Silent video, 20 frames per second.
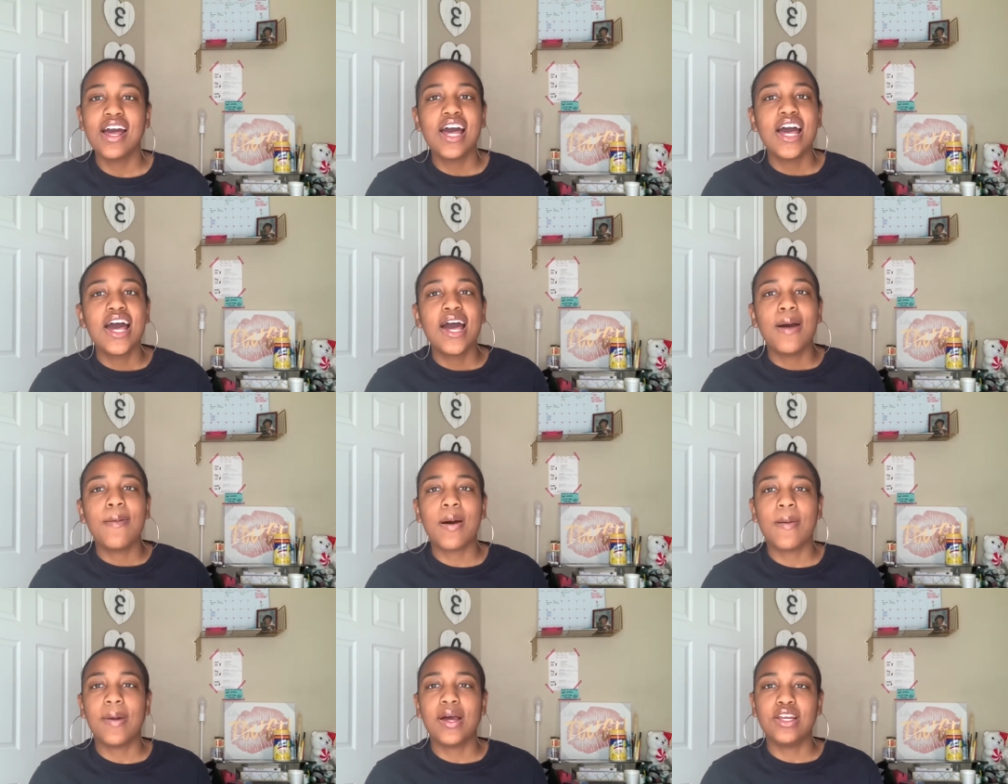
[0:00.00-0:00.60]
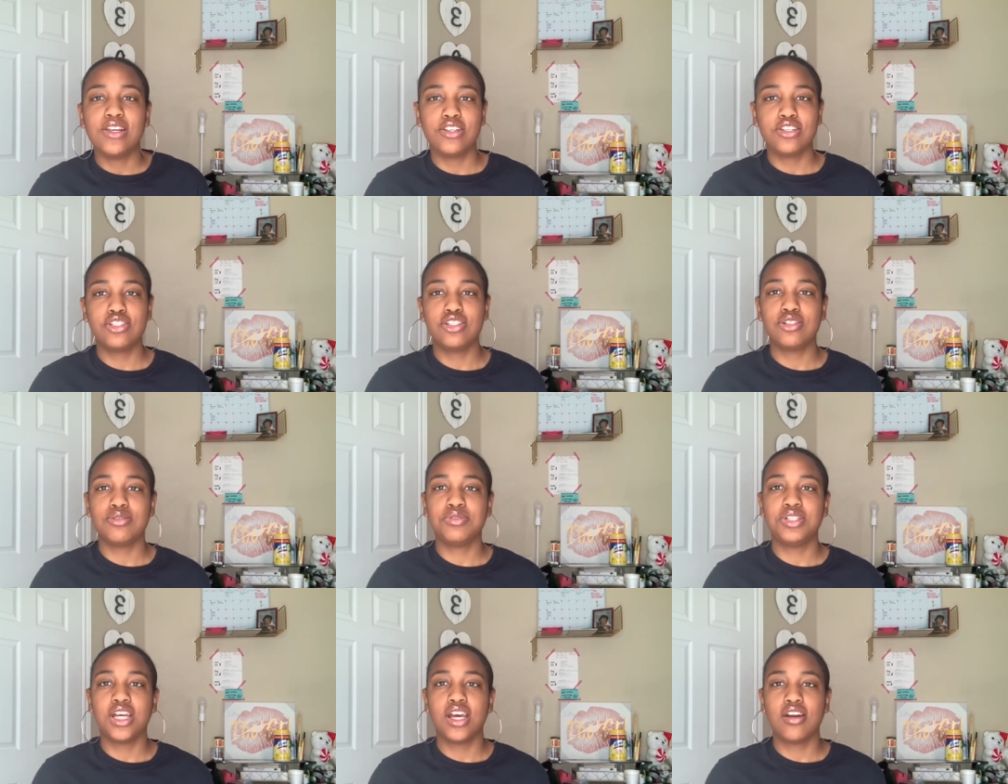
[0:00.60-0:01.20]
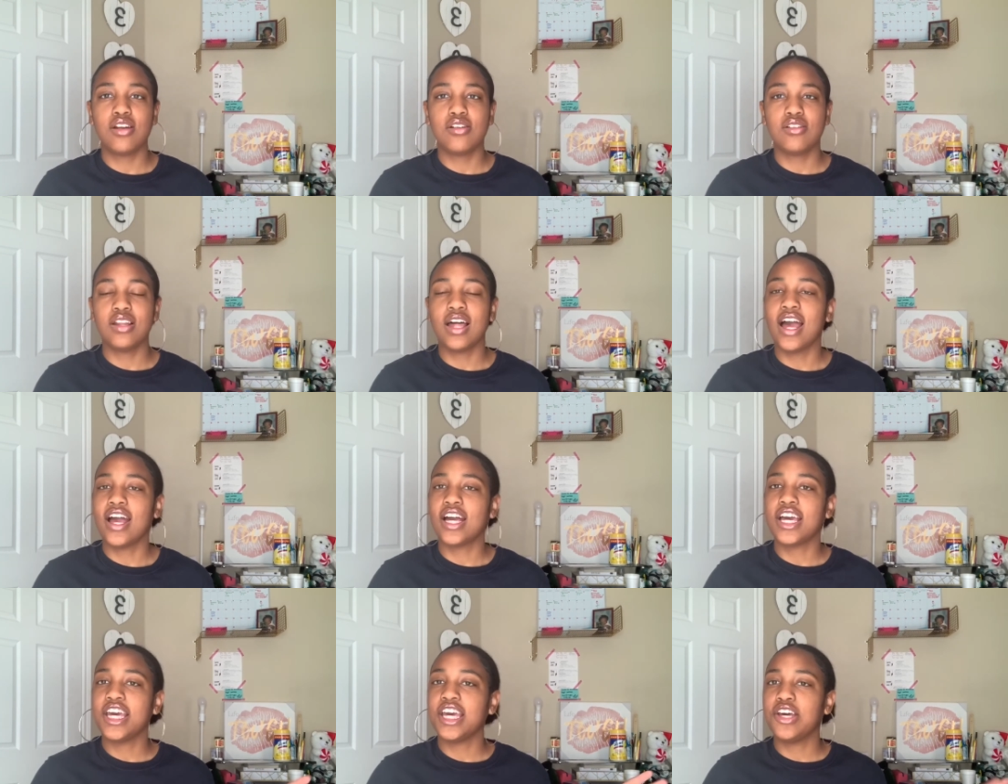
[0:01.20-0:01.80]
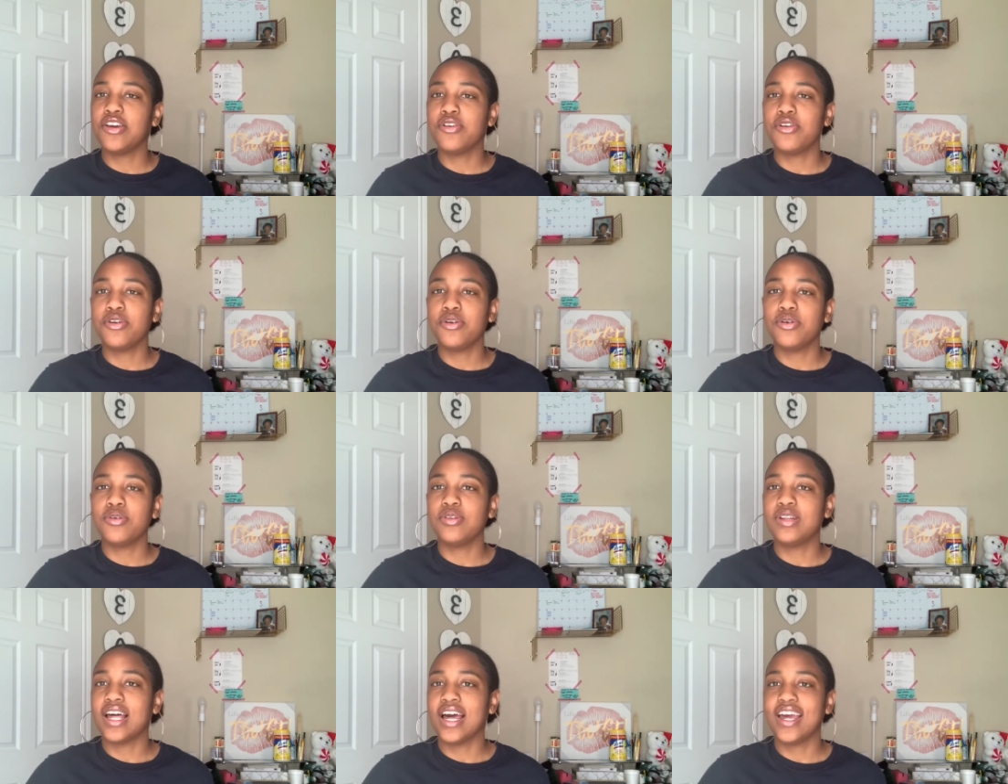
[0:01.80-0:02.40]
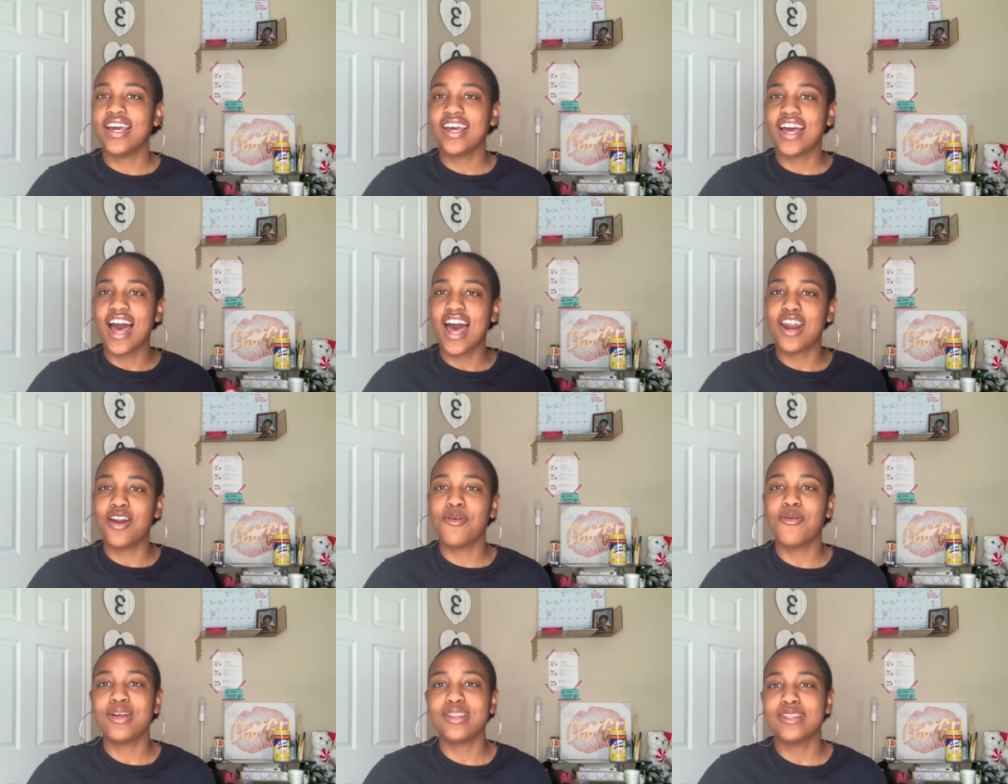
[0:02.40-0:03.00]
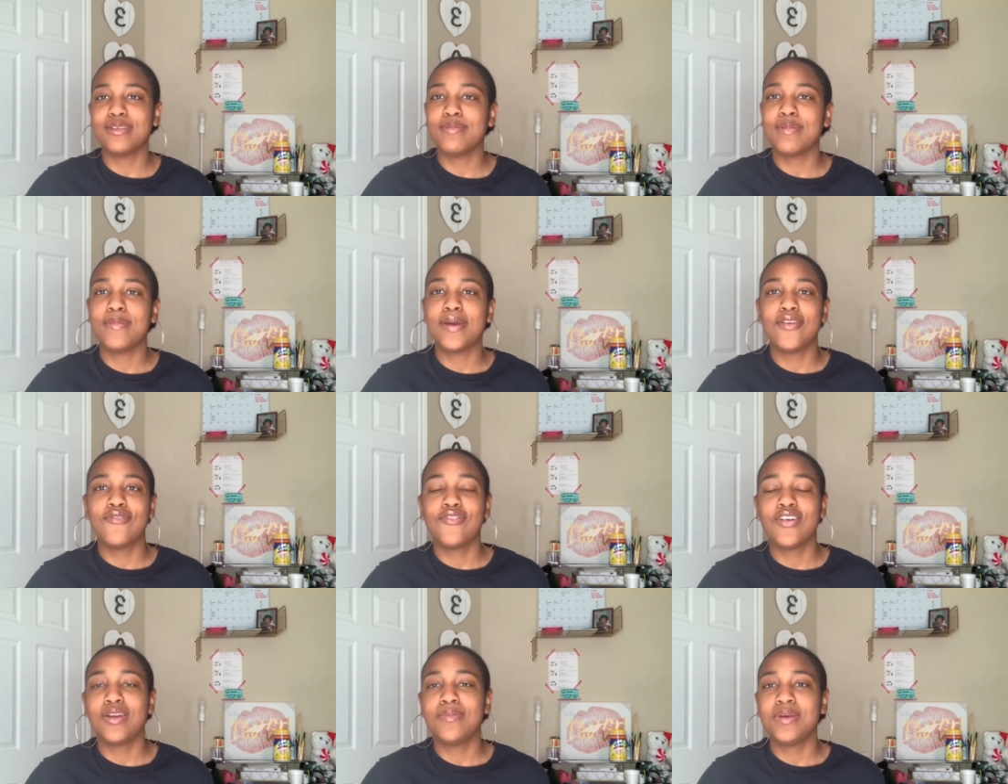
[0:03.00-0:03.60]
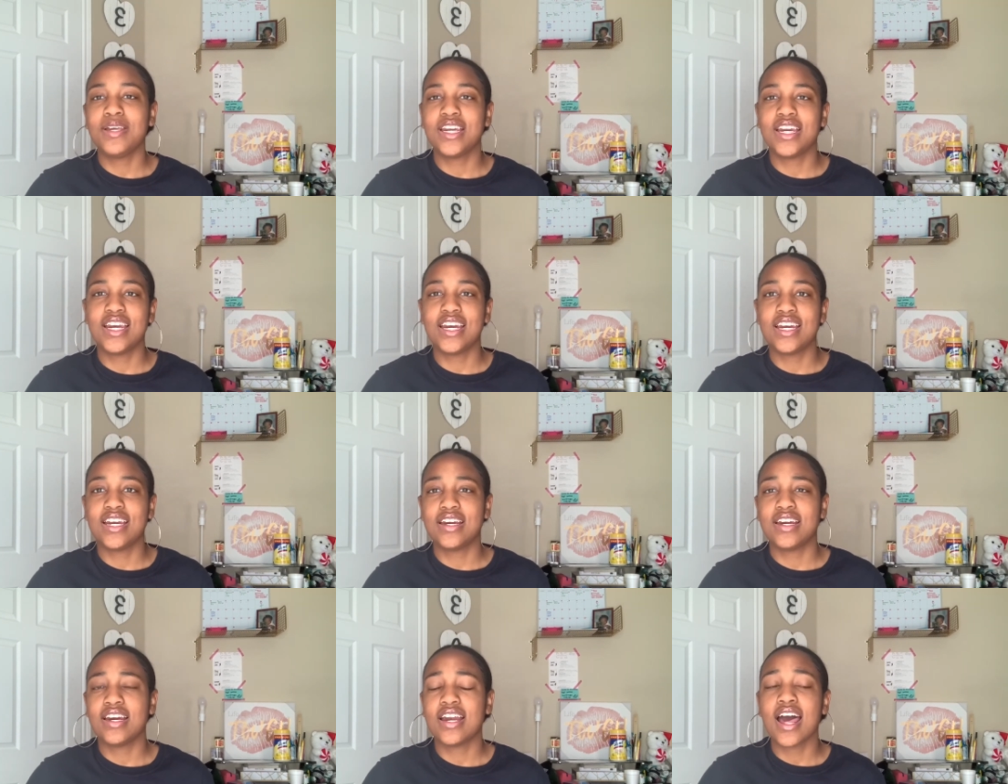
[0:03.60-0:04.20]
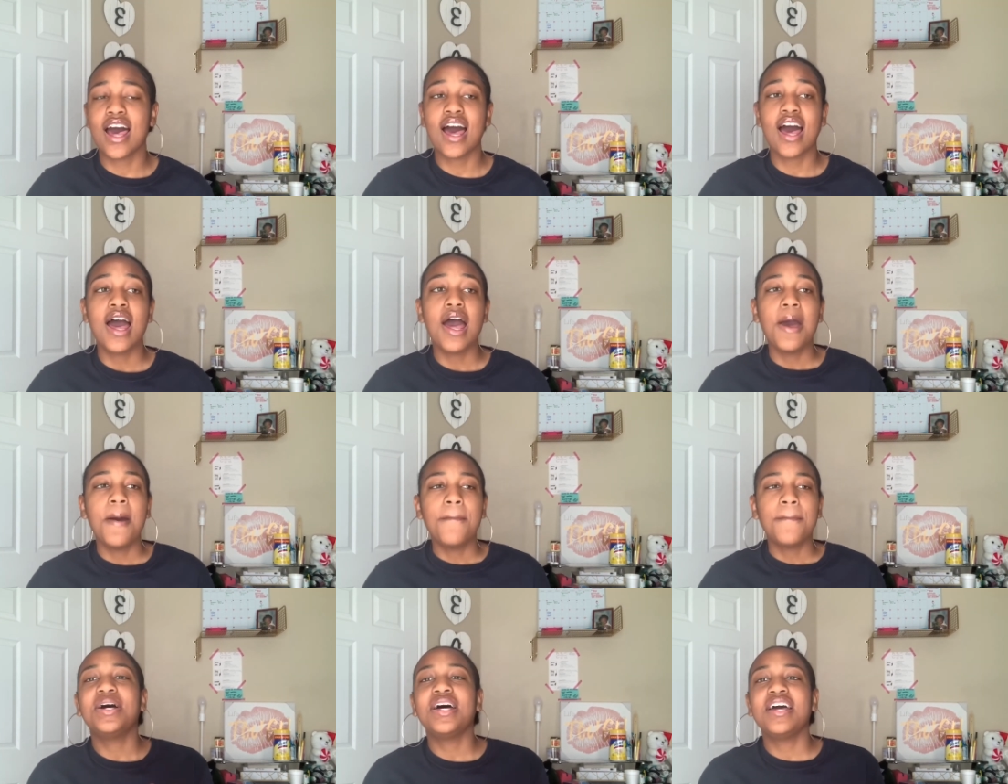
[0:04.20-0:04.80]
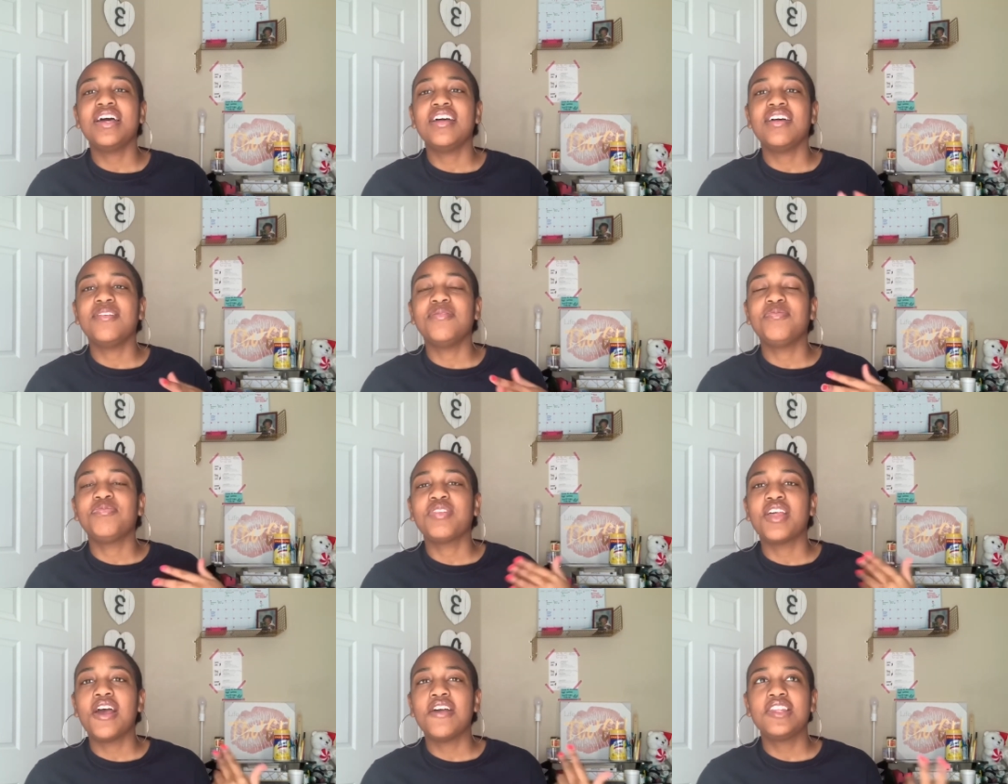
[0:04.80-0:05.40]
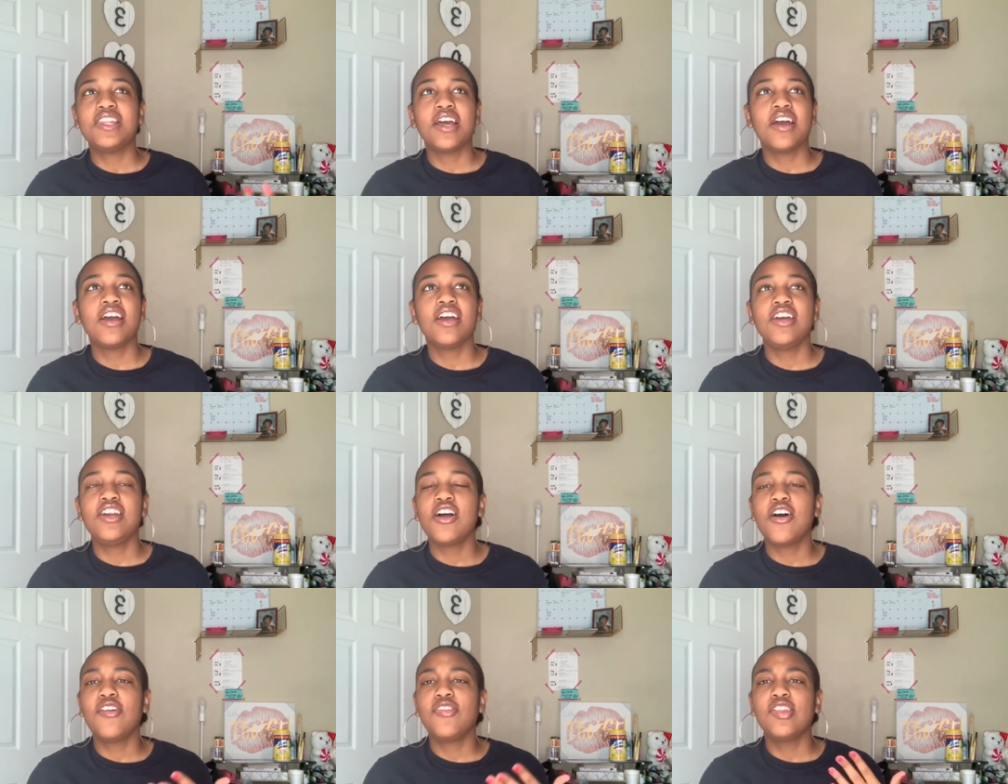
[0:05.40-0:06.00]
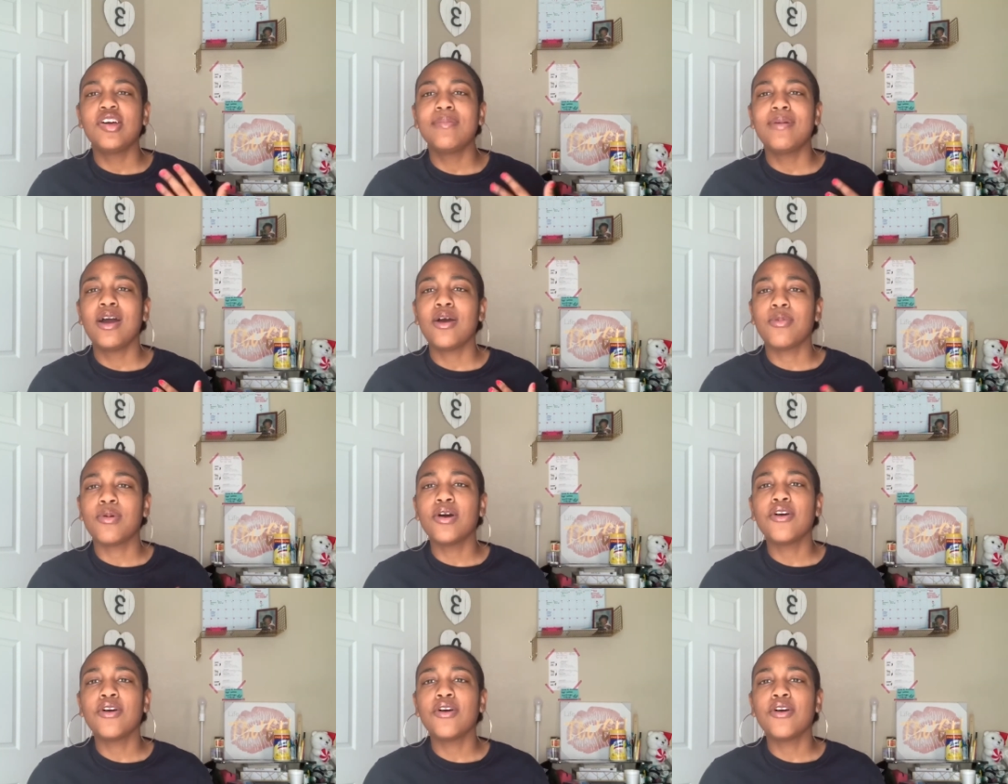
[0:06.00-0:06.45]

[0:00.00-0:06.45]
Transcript: about my YouTube channel, like, ew, like, I don't want them to make fun of me, da da da da da. But if they're, you know, if they're my real